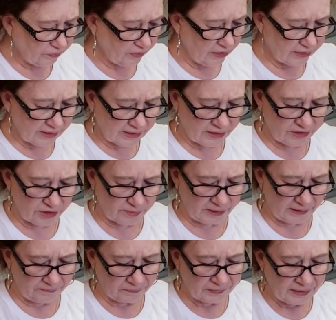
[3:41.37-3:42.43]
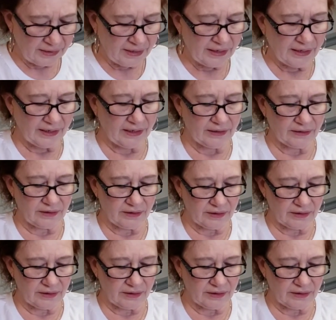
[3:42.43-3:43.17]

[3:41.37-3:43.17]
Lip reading: Excuse me. And